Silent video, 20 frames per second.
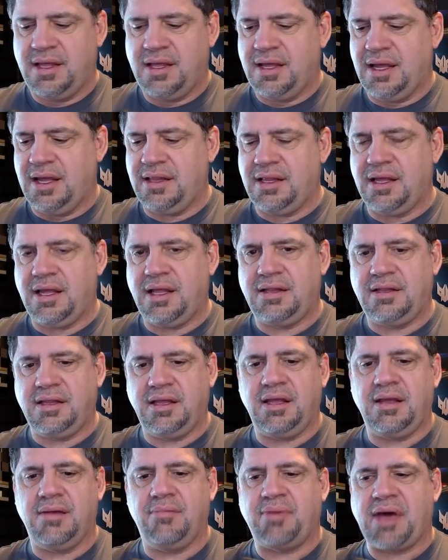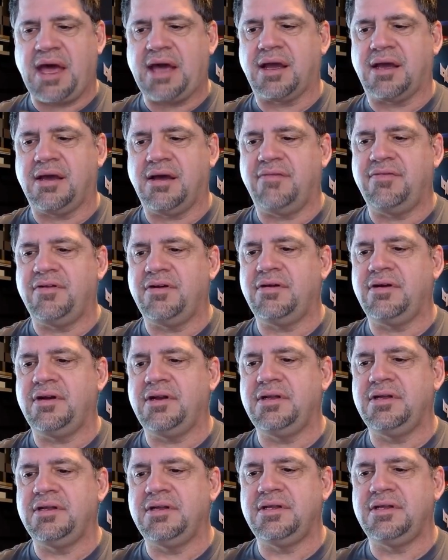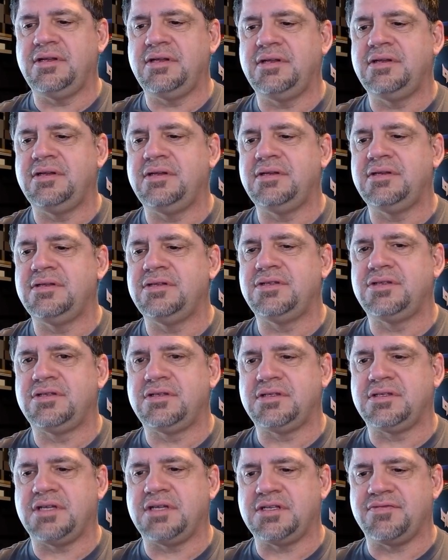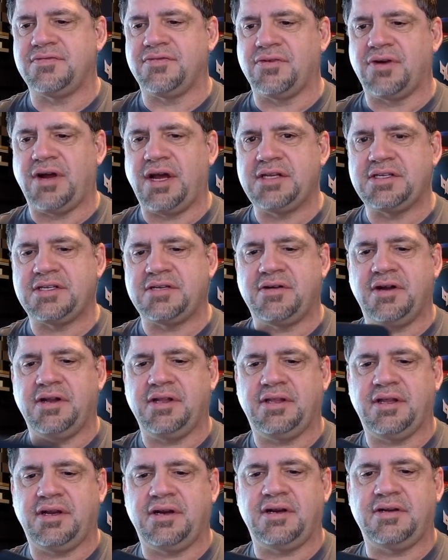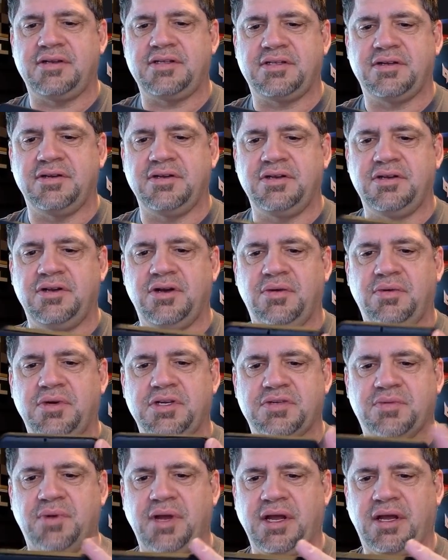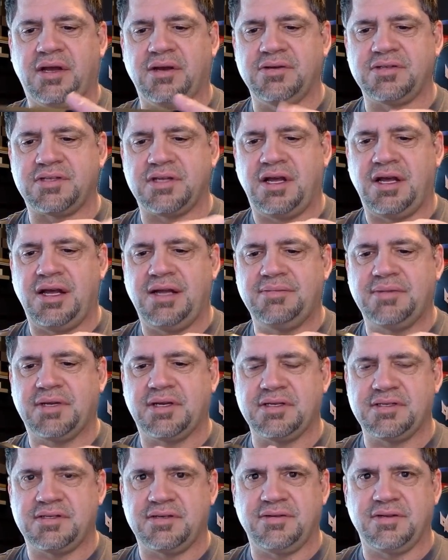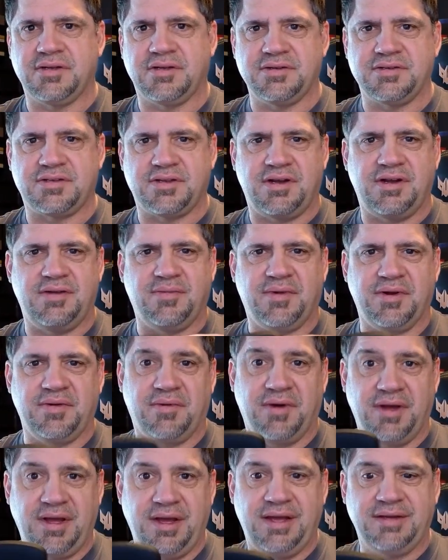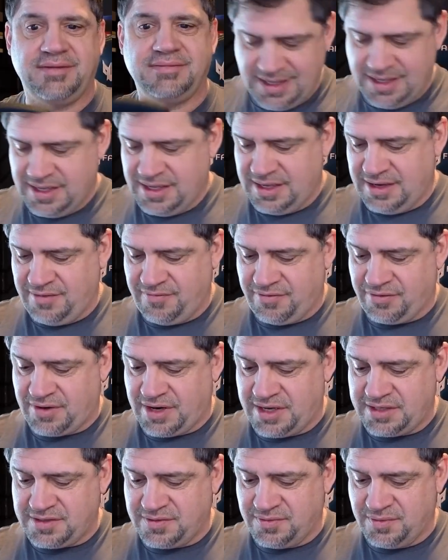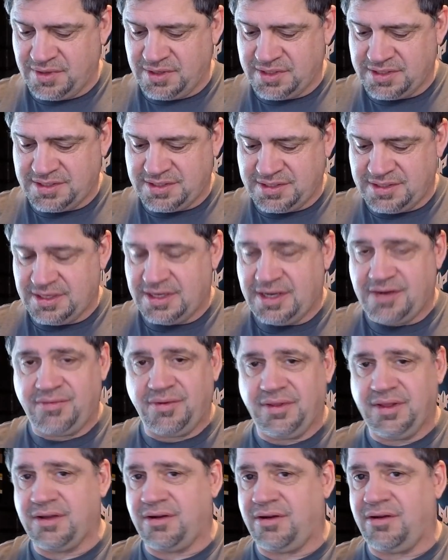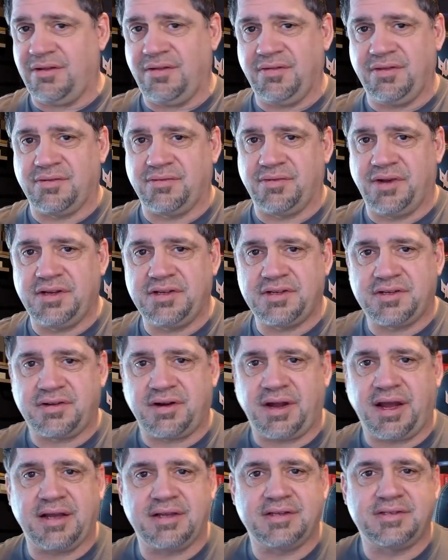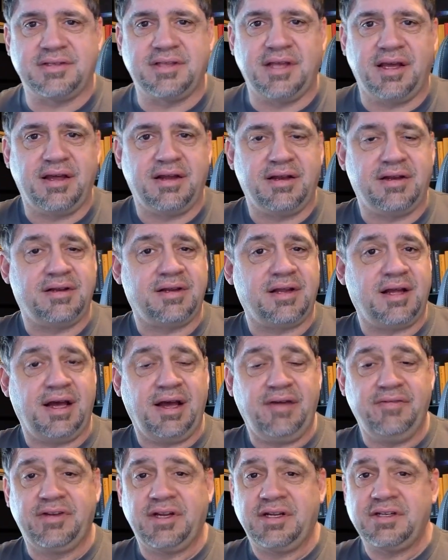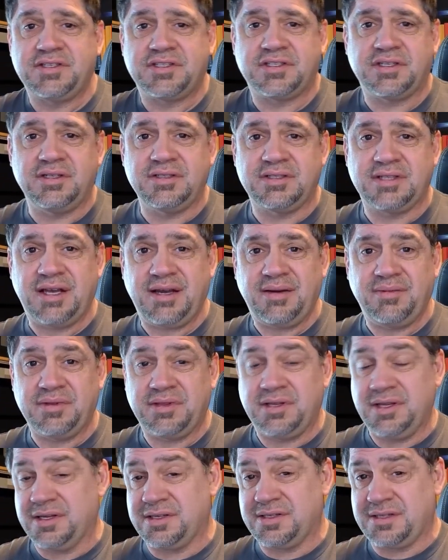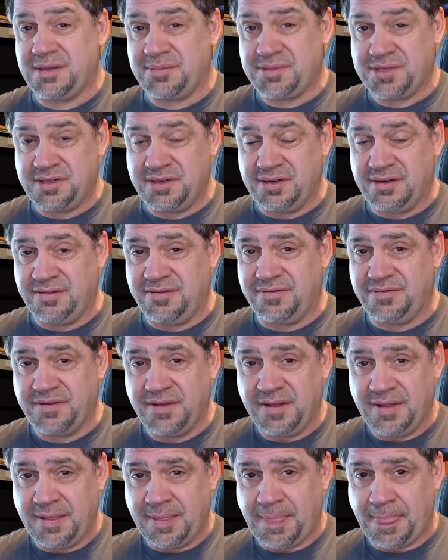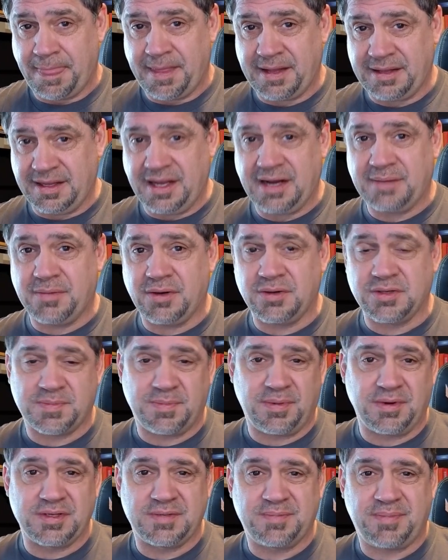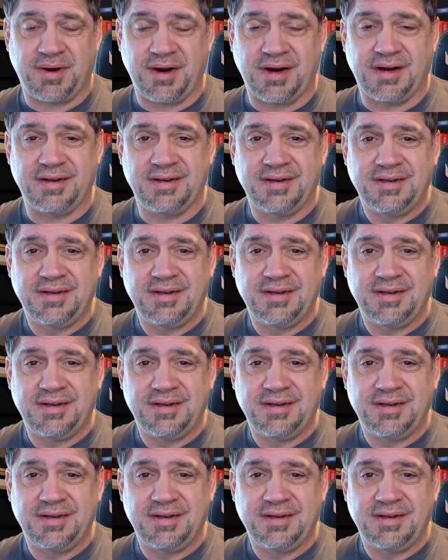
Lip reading: And then the back cover it says Verizon right there, so you know which way it goes on because it only goes on one way. And Verizon works at really all of the racetracks that I've done shows at, with the exception of Atlanta Motorsports Park.